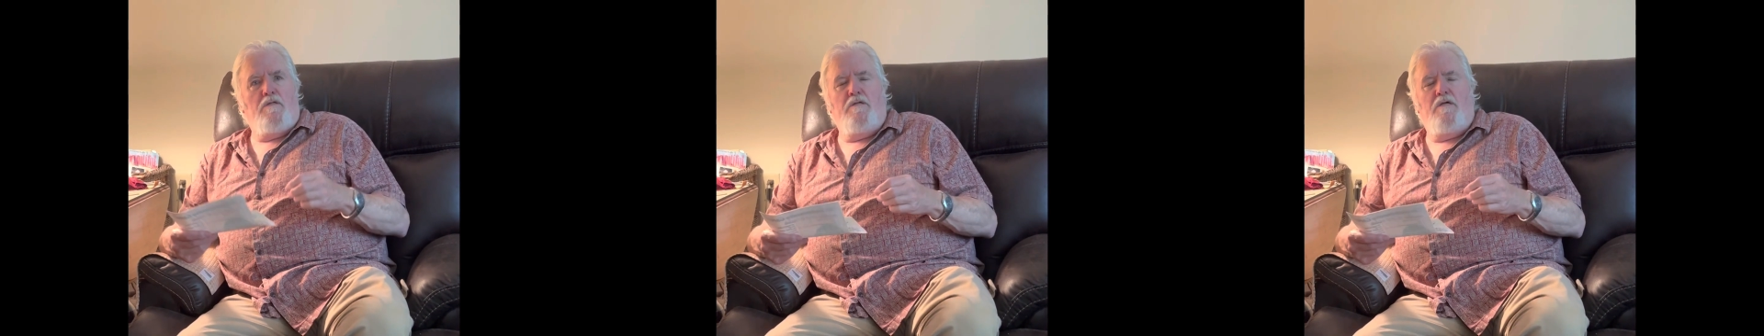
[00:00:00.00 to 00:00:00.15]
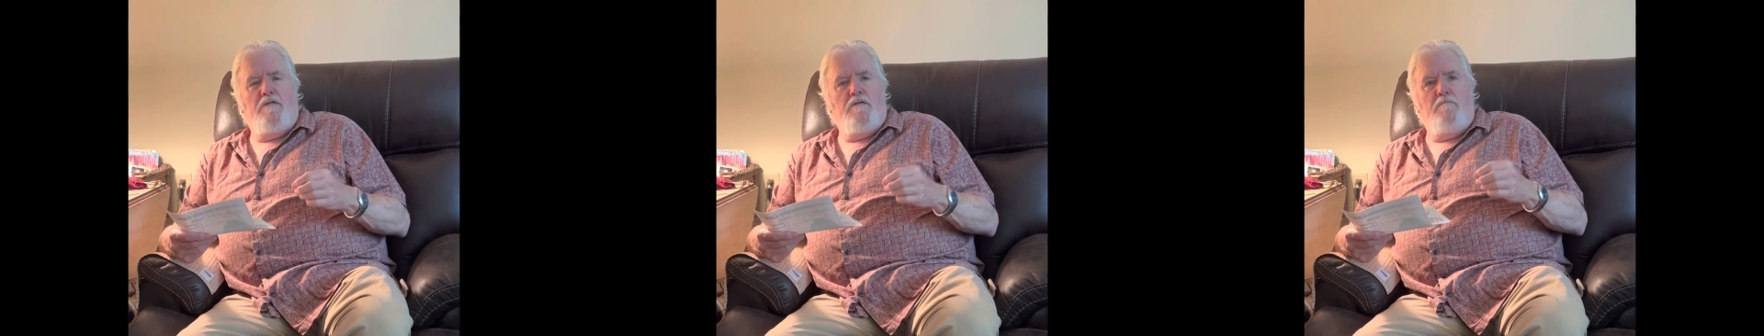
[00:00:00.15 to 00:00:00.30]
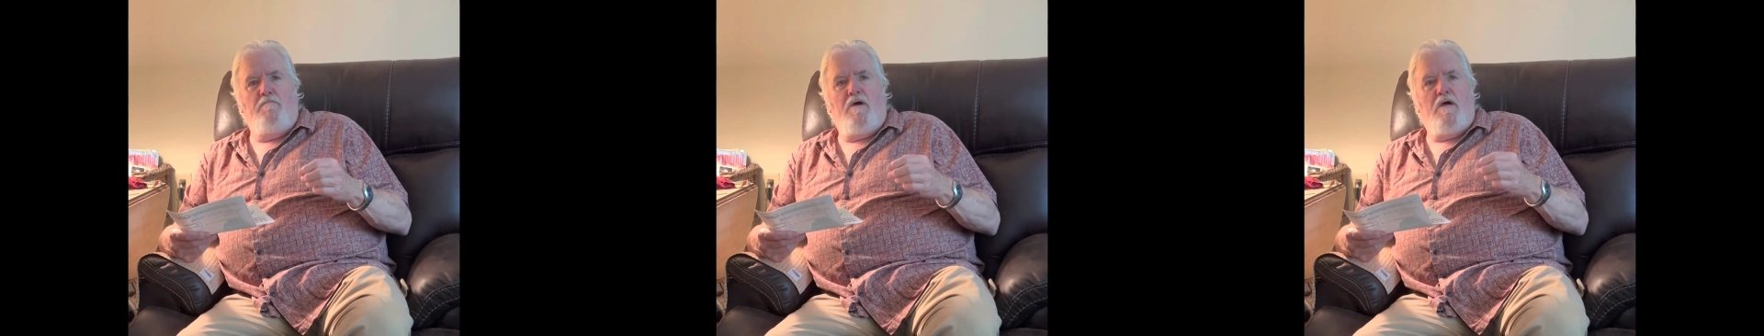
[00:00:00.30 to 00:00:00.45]

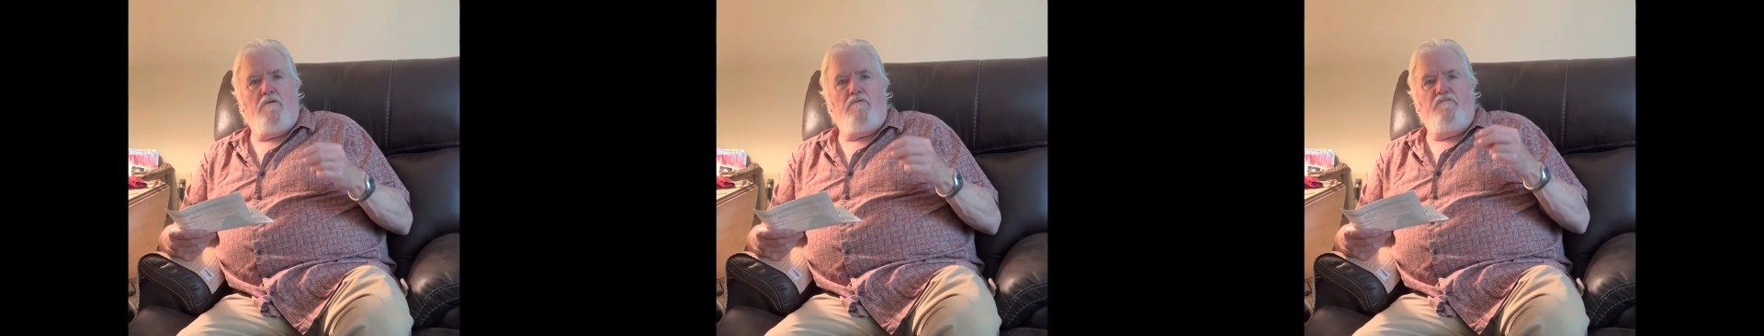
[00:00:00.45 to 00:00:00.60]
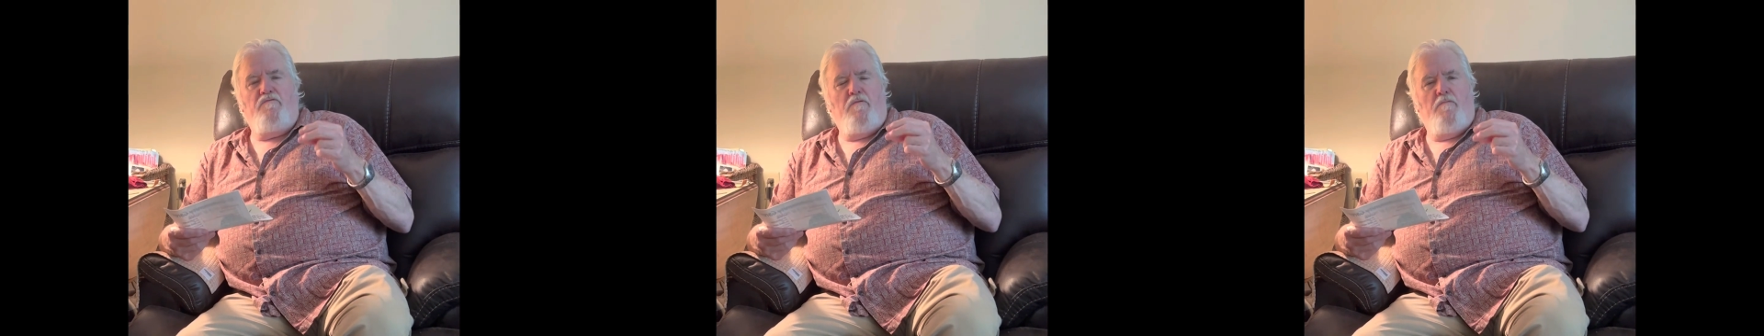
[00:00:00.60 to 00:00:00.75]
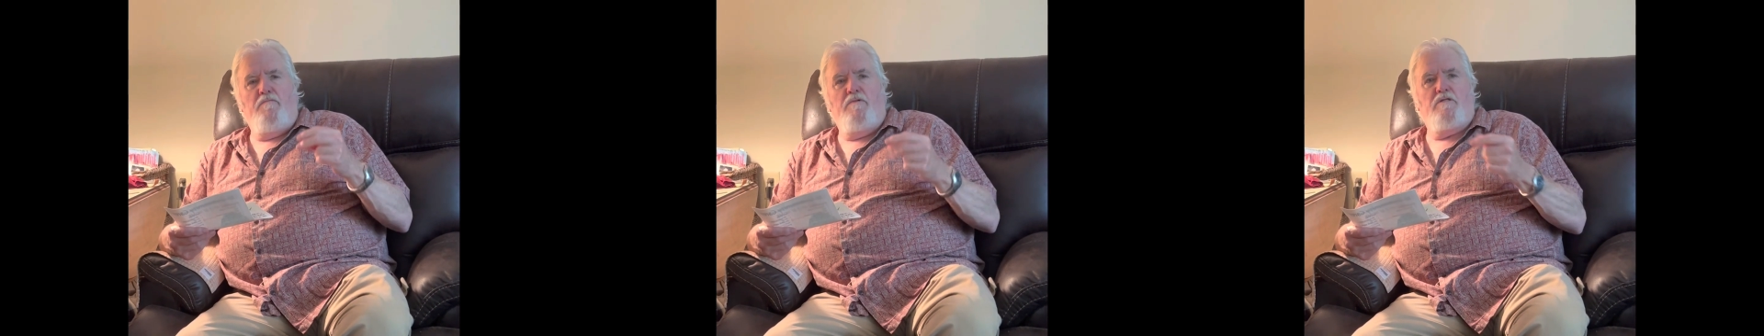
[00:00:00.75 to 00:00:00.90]
a matter
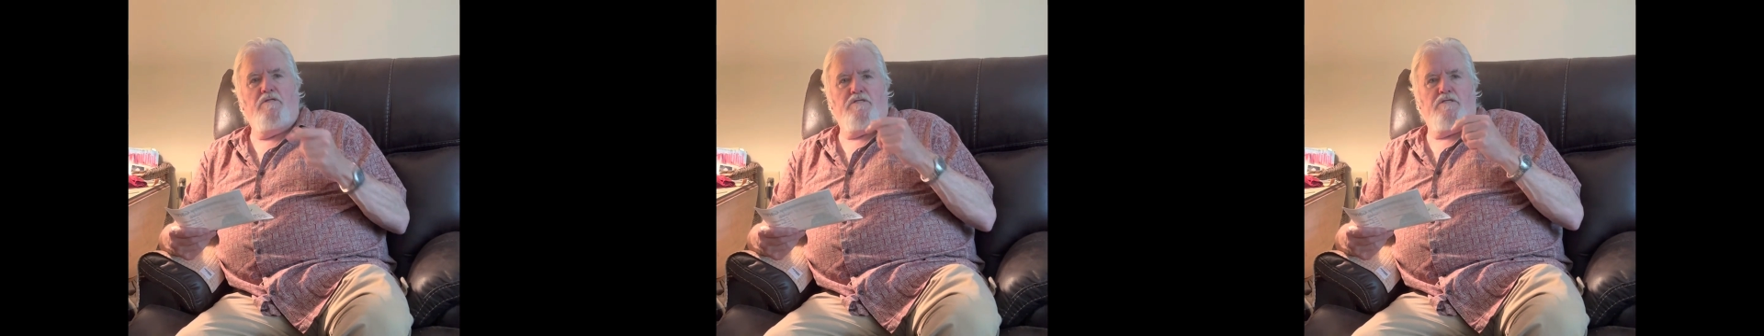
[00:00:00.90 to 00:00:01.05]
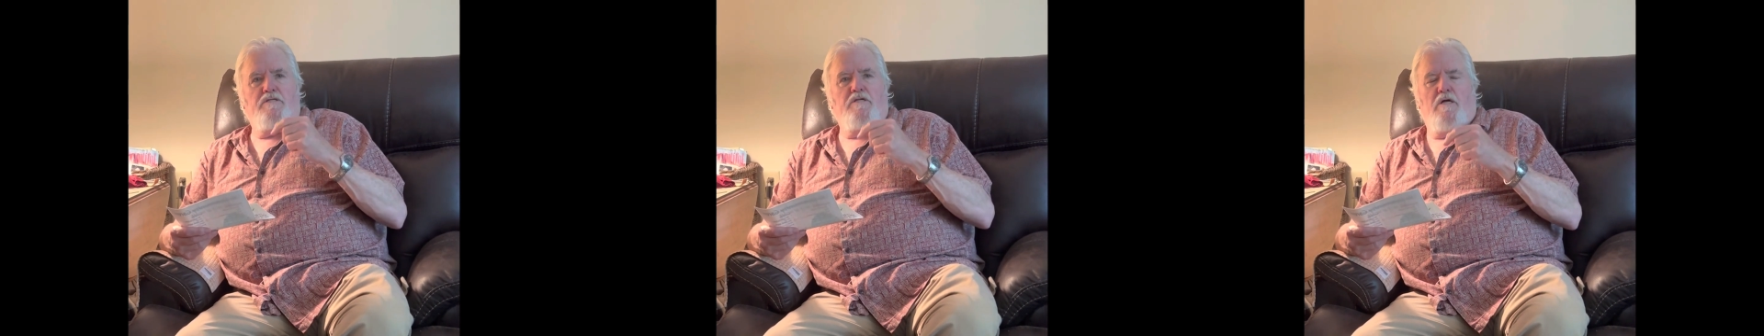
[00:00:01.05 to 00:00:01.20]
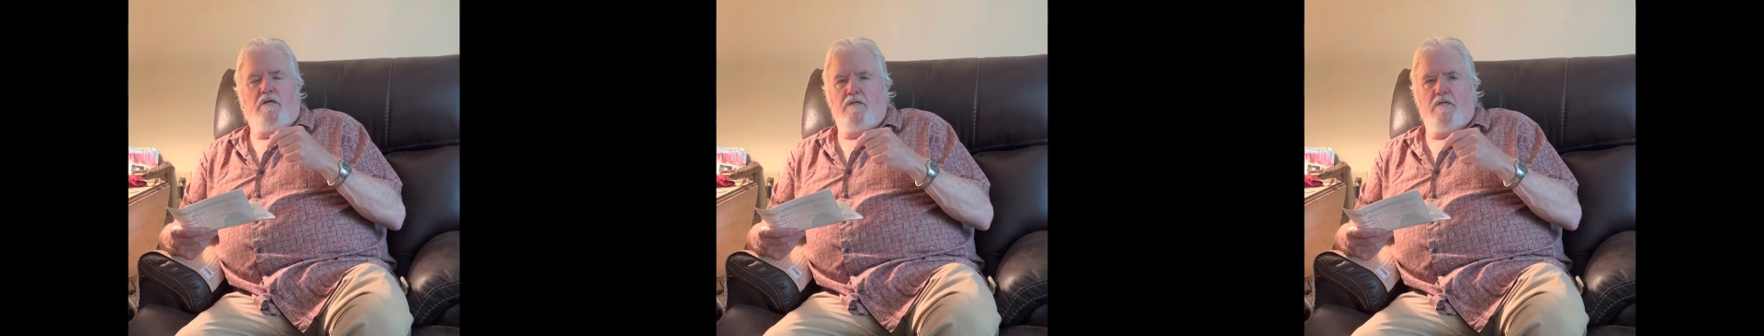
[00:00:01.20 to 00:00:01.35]
of a
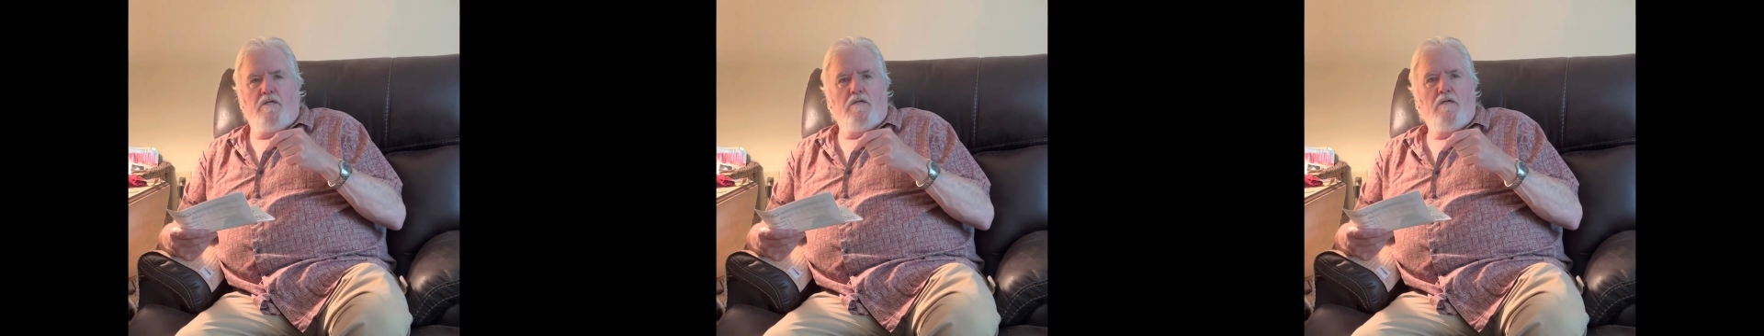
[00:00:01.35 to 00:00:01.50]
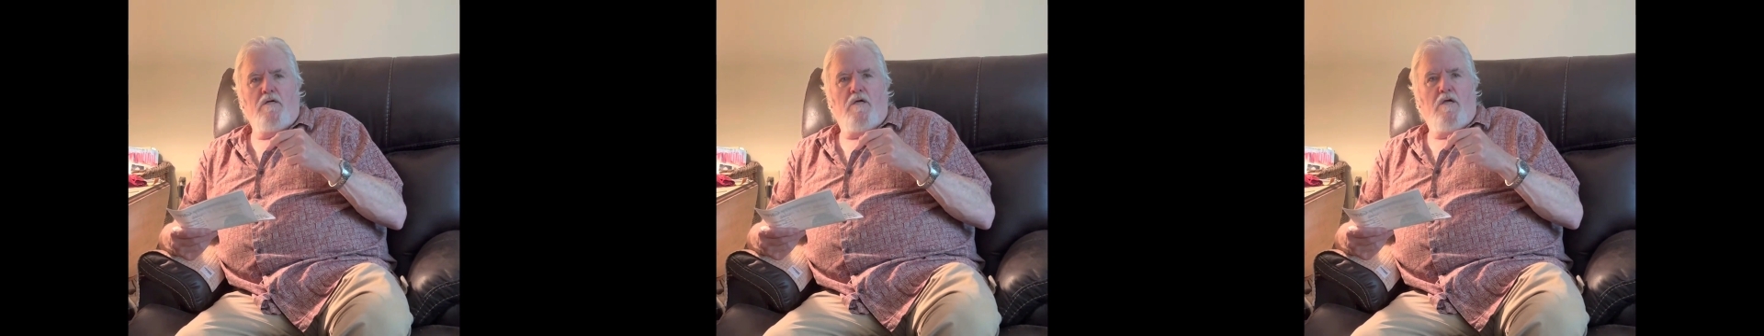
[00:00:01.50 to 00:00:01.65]
millisecond.